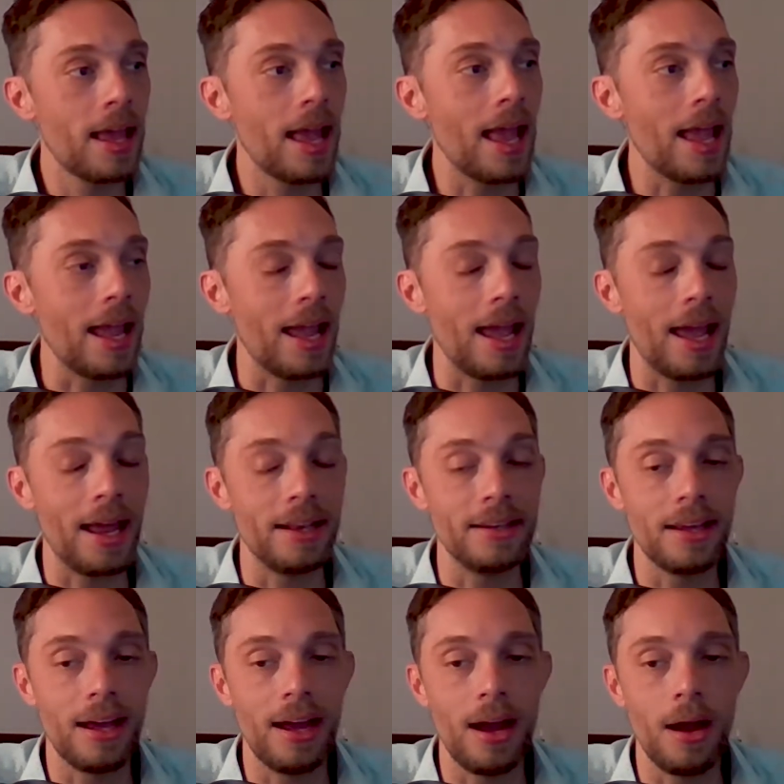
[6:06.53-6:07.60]
And
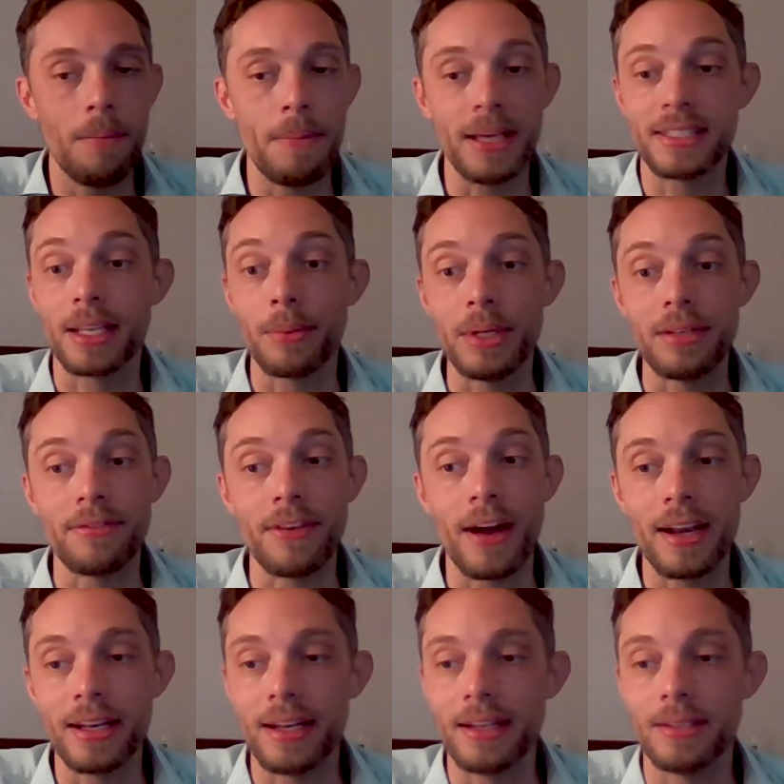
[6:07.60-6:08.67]
basically we
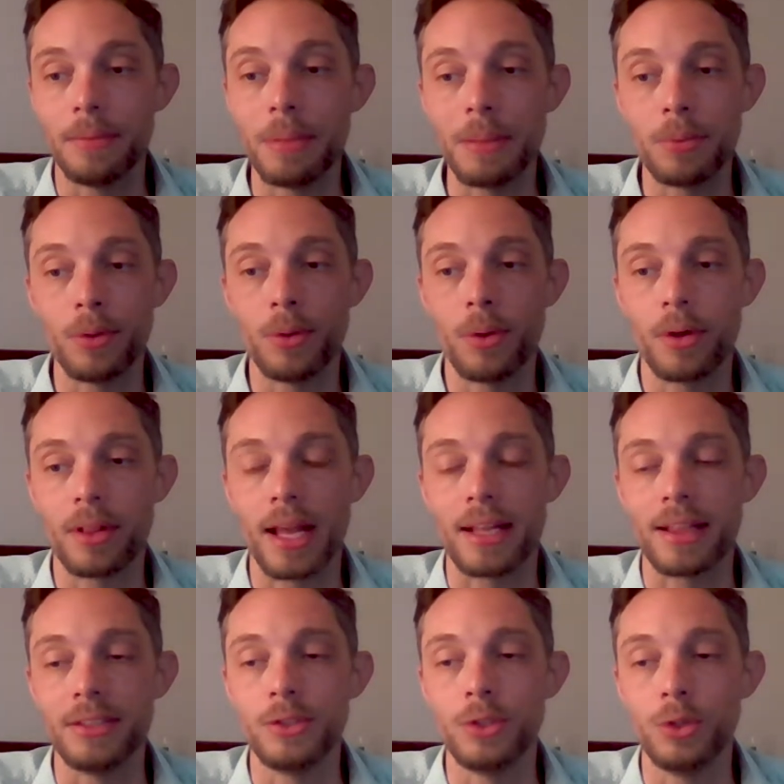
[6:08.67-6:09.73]
divide it into people who are
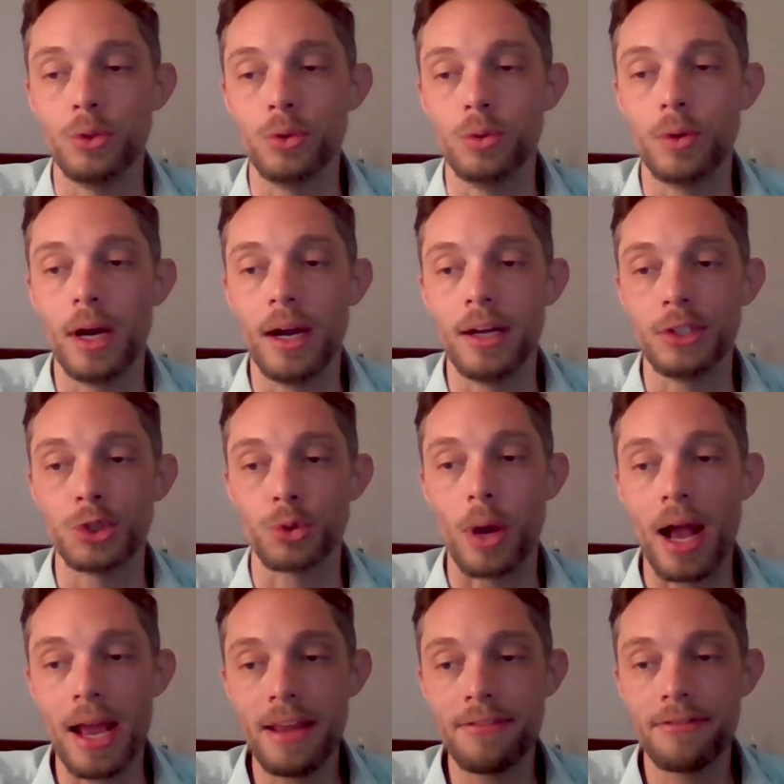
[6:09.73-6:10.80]
likely to
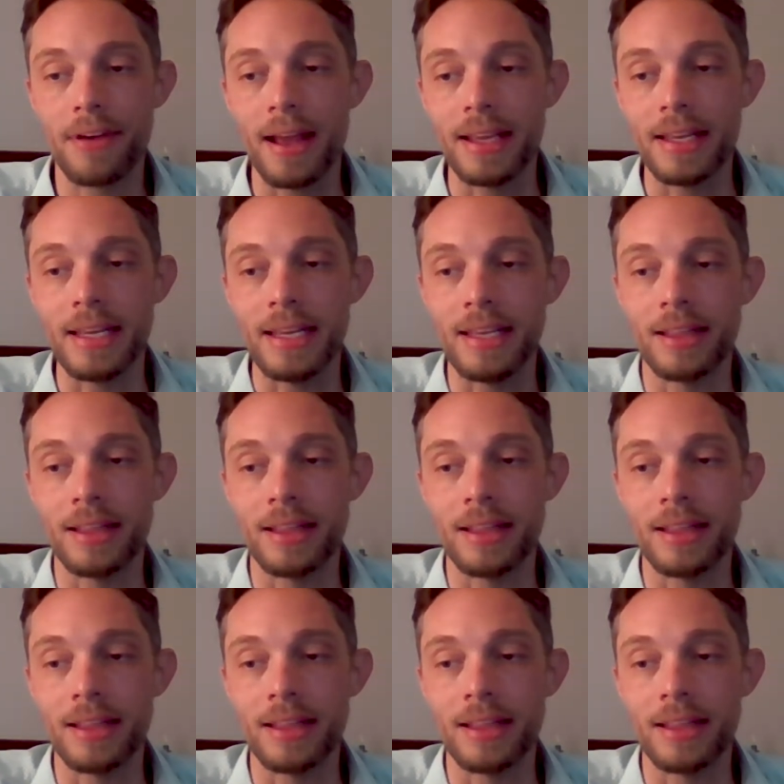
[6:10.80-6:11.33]
drive, i.e.